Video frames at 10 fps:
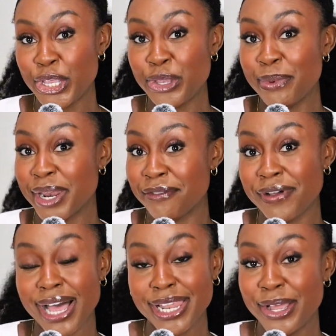you better
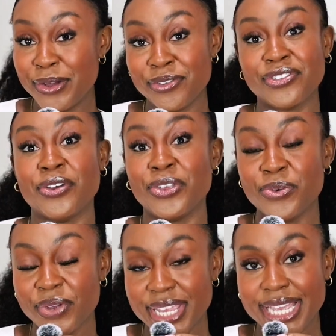follow so
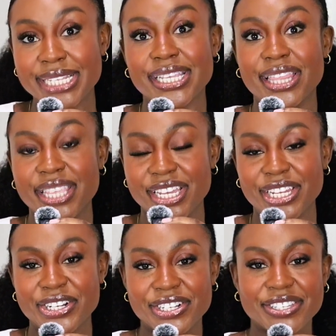you'll get the
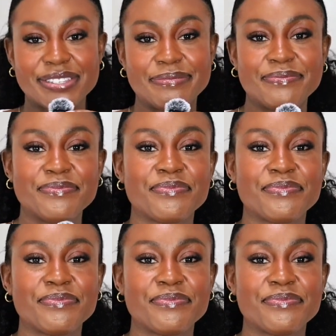alerts.